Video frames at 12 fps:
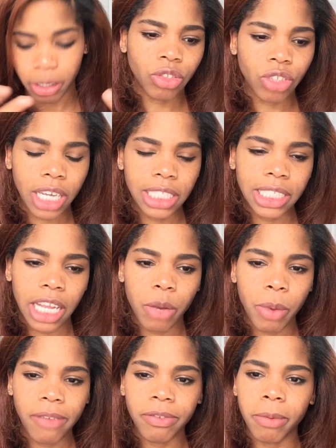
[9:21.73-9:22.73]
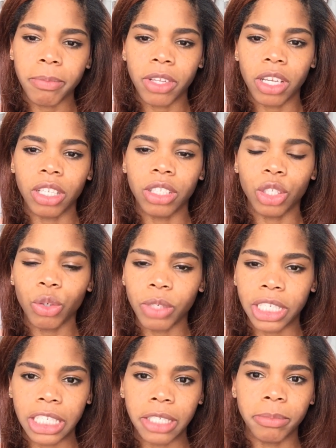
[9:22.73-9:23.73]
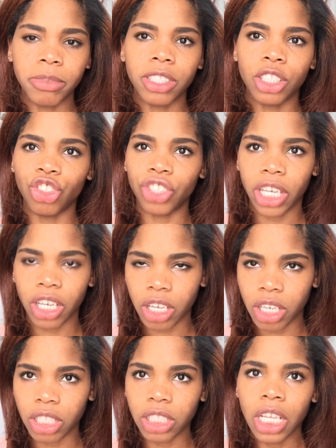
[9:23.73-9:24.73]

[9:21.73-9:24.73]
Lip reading: Try to stay away from the creams, the gels,